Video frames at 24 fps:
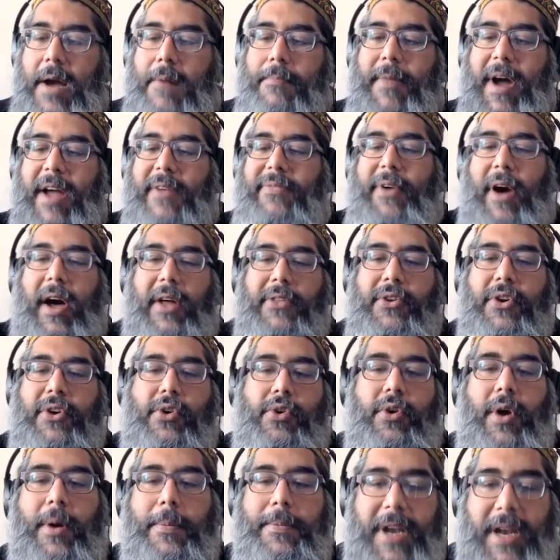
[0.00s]
My father
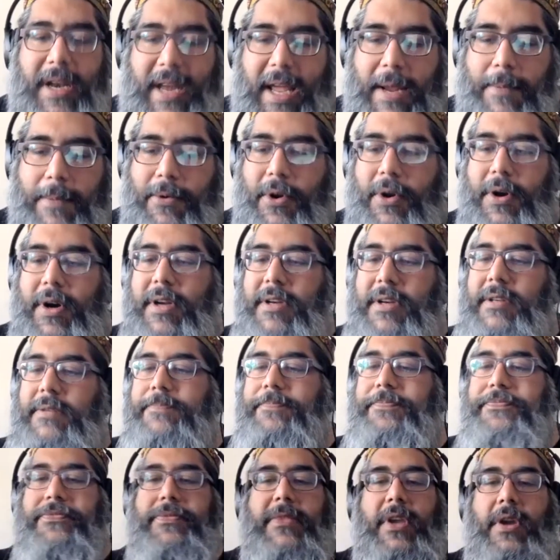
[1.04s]
grew up in a neighborhood
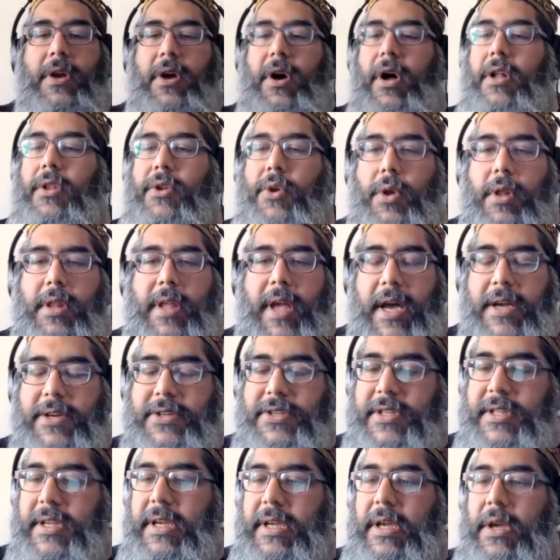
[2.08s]
called
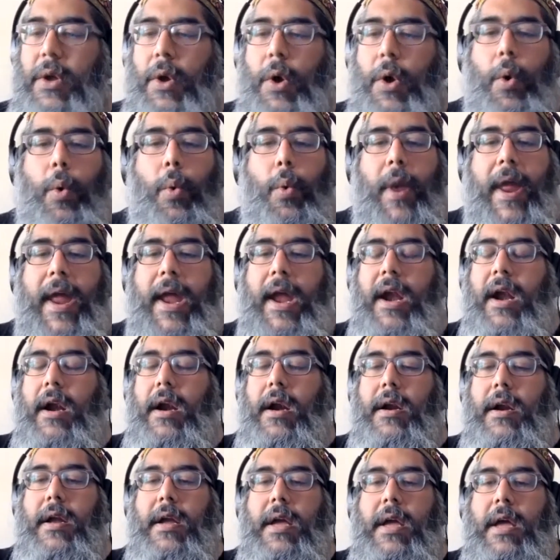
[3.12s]
Gulgasht,
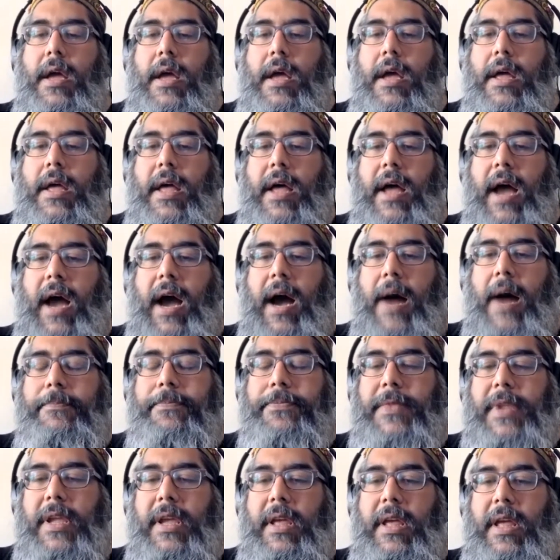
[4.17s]
where
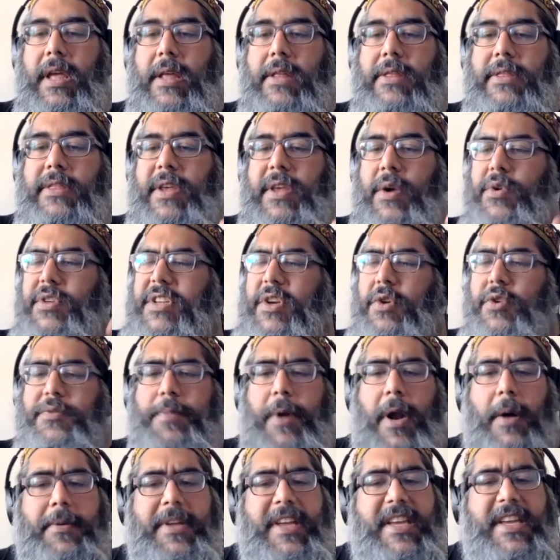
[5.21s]
it was
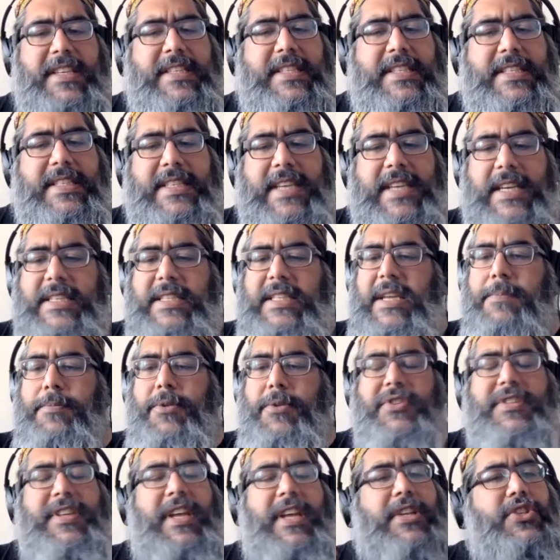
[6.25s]
probably a
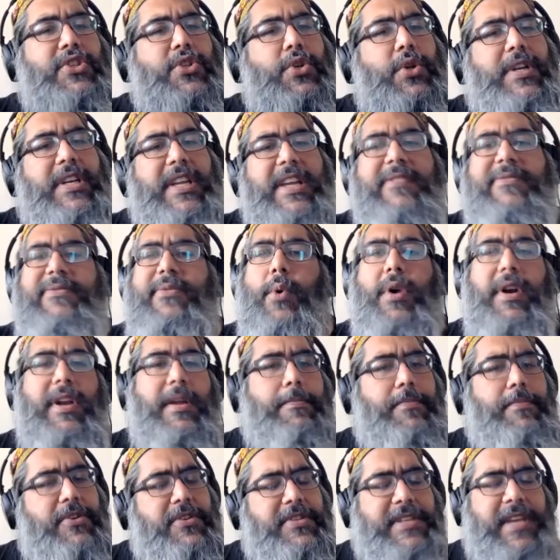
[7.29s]
60% Sunni, 40%
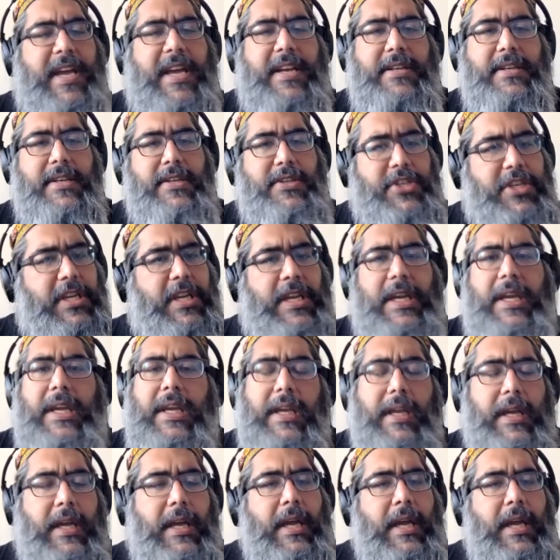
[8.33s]
Shi'i